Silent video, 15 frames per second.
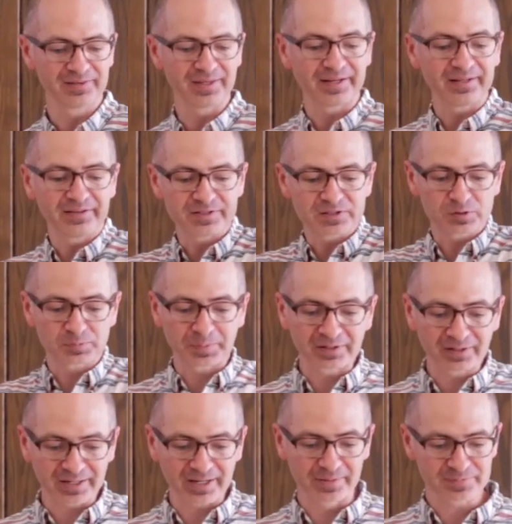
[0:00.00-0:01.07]
that the
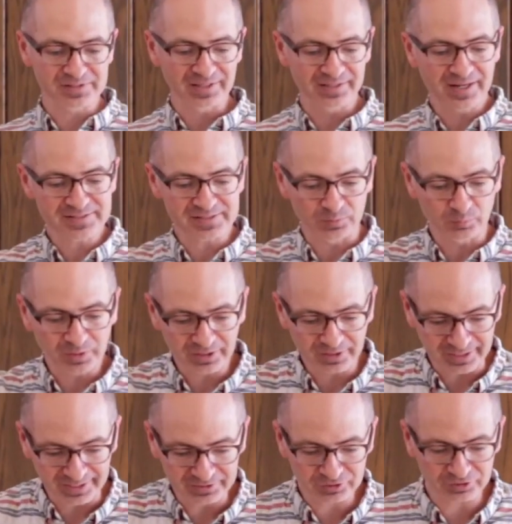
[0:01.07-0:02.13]
Spirit comes in us and we
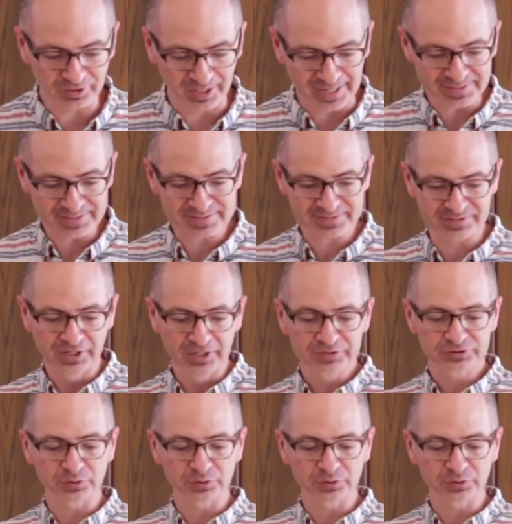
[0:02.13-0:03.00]
are in Christ,